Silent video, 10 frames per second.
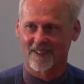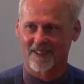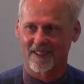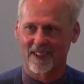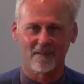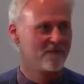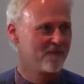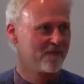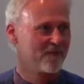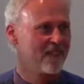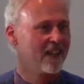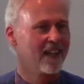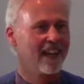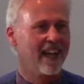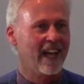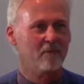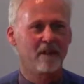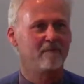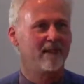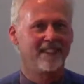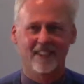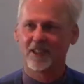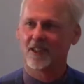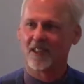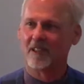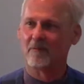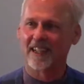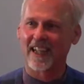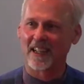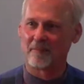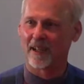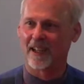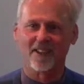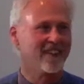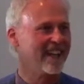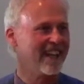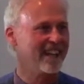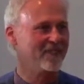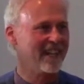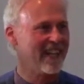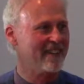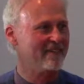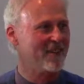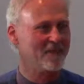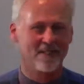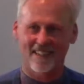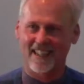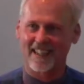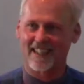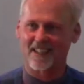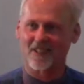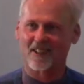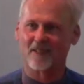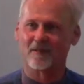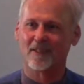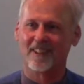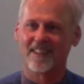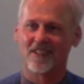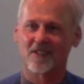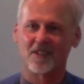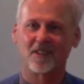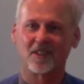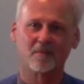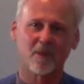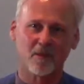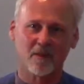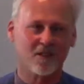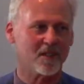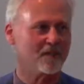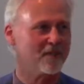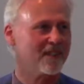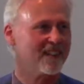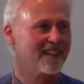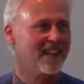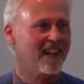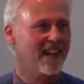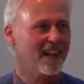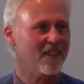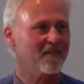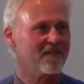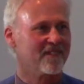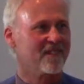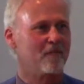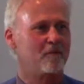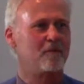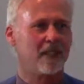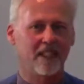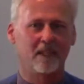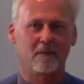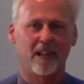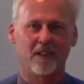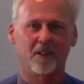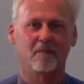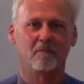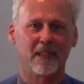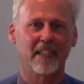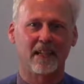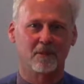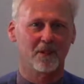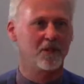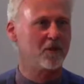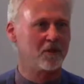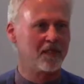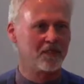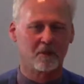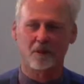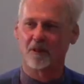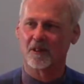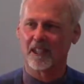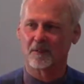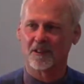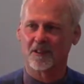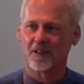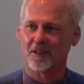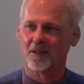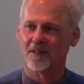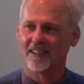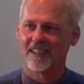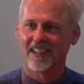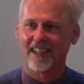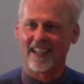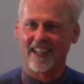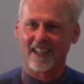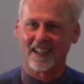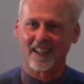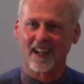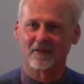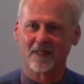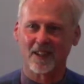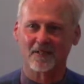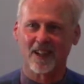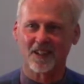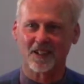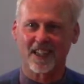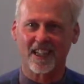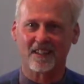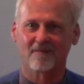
Right? And we've been ill and we're getting better. And we have moments like this of signal moments of feeling better, being able to do things we weren't able to do. And I'm really relishing it.